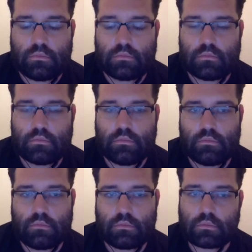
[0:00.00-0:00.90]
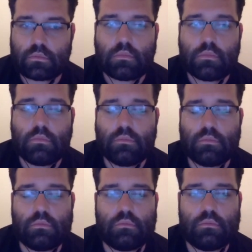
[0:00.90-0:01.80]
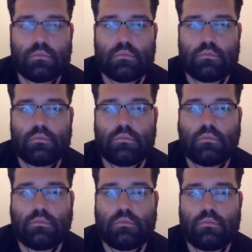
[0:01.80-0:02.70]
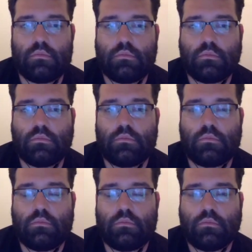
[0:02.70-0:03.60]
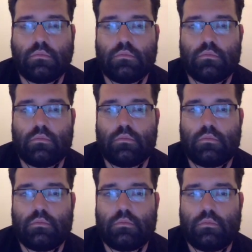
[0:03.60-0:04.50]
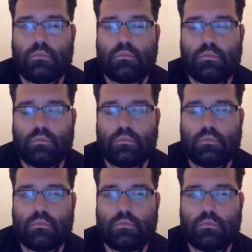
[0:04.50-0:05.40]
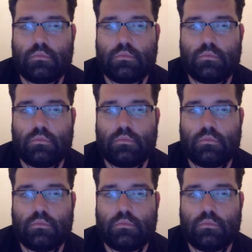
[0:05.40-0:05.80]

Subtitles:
This person isn't speaking.